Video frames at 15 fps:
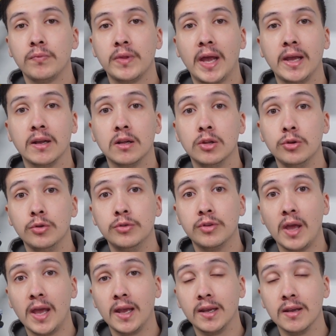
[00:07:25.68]
That includes
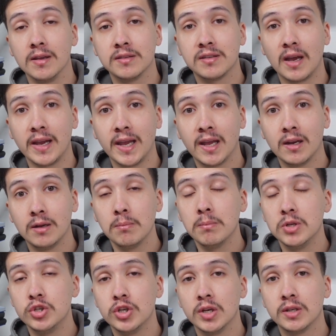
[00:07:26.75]
a cyan,
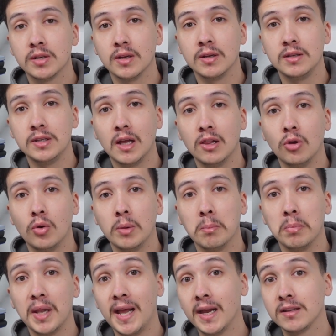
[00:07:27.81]
magenta, yellow, and
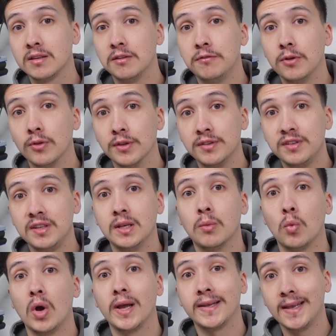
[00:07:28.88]
black to fill the
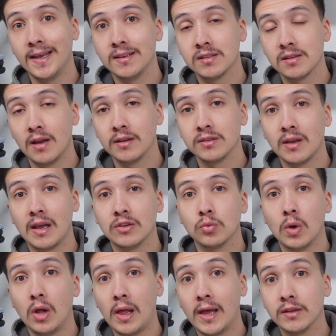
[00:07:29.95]
CMYK slots, as
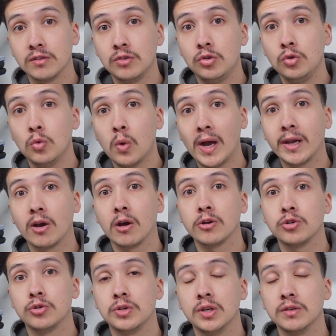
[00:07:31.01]
well as 2 white
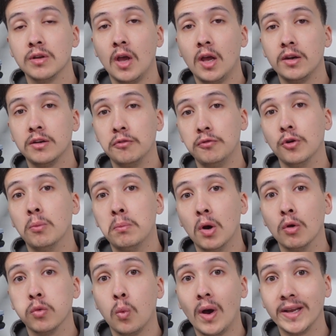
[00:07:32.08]
cartridges to fill
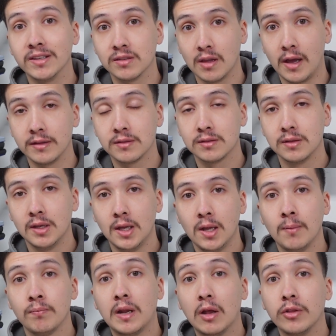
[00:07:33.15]
both white slots.
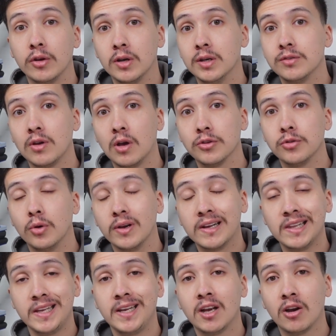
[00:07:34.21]
Now there is also a
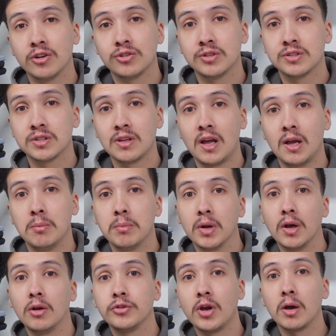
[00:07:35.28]
cleaning cartridge slot, but
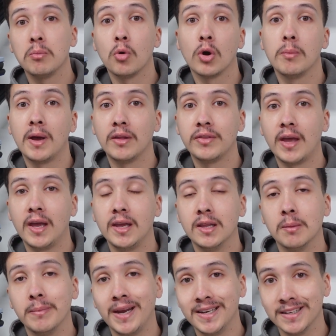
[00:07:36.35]
I'll talk more about that in
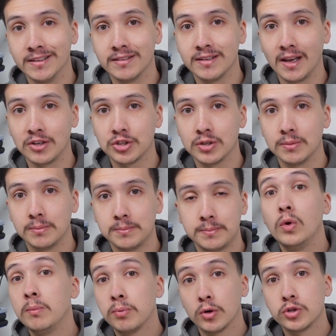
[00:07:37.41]
the maintenance section.
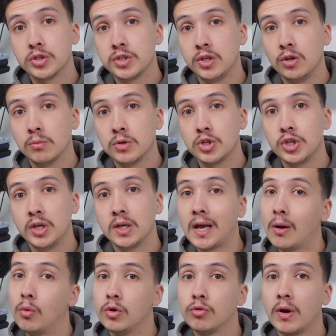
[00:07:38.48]
When purchasing your machine, I
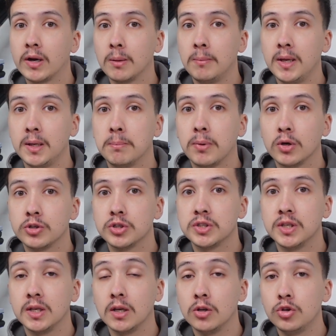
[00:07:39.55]
would recommend
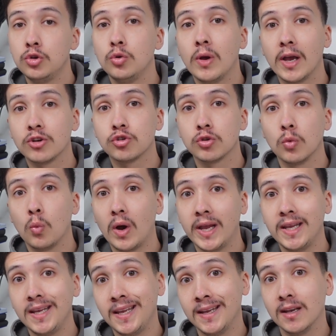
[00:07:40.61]
purchasing 2 extra
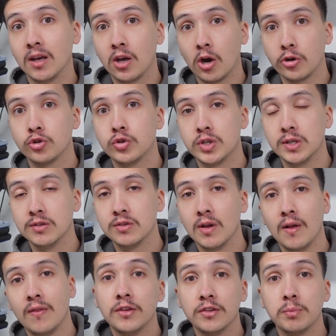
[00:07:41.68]
white ink cartridges.
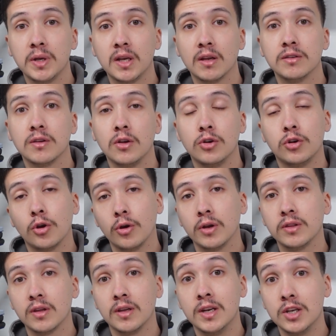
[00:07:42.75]
This is because
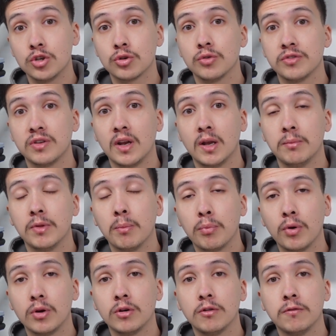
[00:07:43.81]
during the initial setup, the
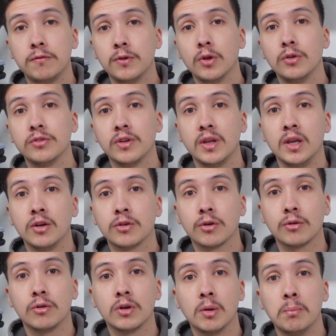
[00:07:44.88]
printer fills the
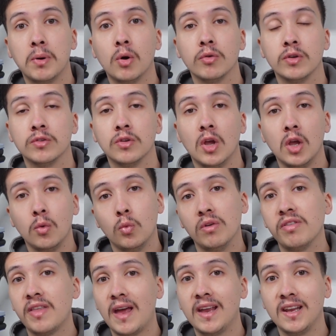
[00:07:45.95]
internal components
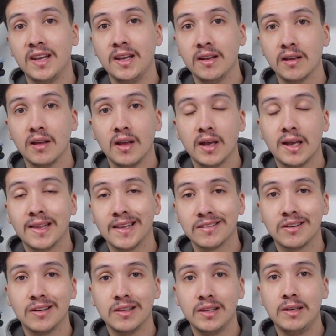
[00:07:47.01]
with that ink, and that's
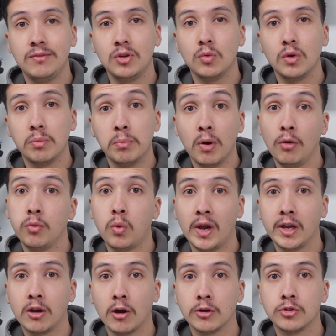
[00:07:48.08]
going to leave you with both
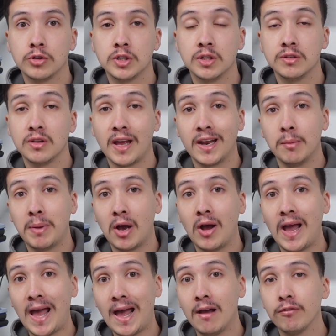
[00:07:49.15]
white cartridges at about
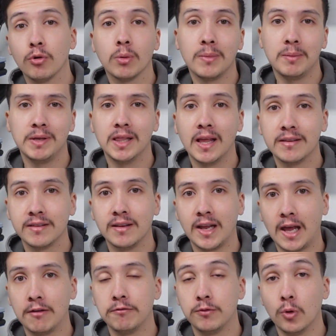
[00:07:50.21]
half or maybe less than
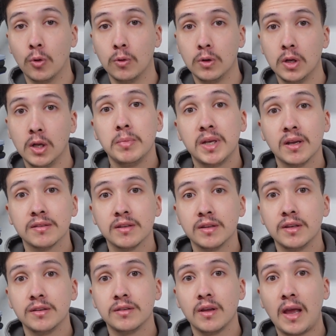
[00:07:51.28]
half full. Because of
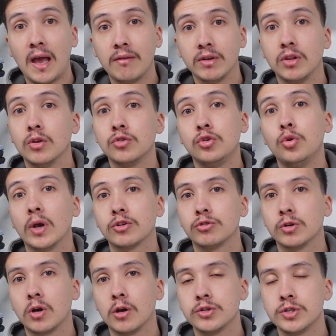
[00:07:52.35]
this, having those 2
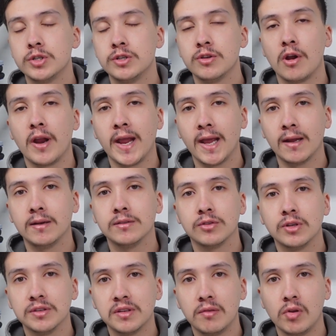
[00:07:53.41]
extra cartridges on hand is
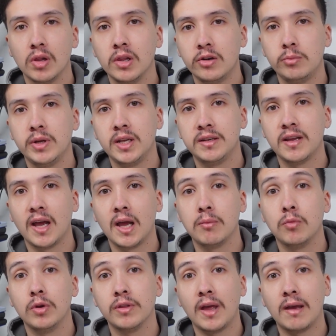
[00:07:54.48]
going to save you a little bit of
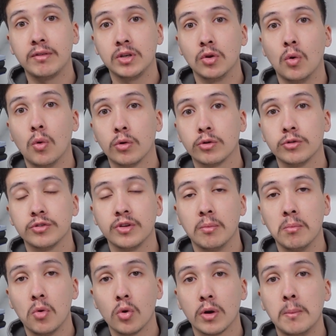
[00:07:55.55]
time with having to order
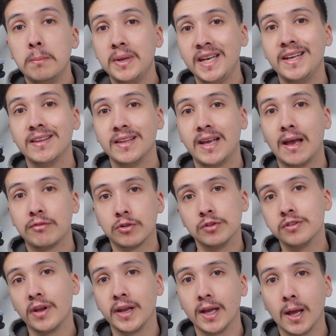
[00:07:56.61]
some more immediately after
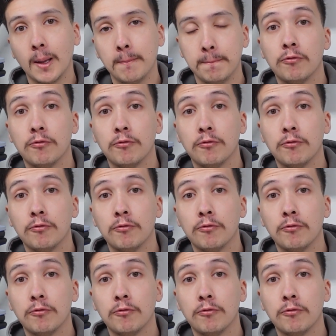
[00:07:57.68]
setting up.